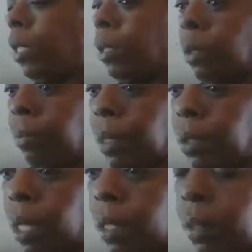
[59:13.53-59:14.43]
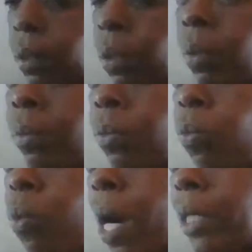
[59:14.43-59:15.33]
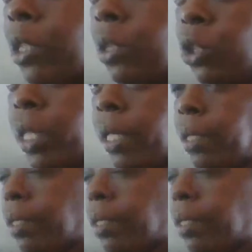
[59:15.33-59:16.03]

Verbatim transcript: it down a little bit so I can watch and chat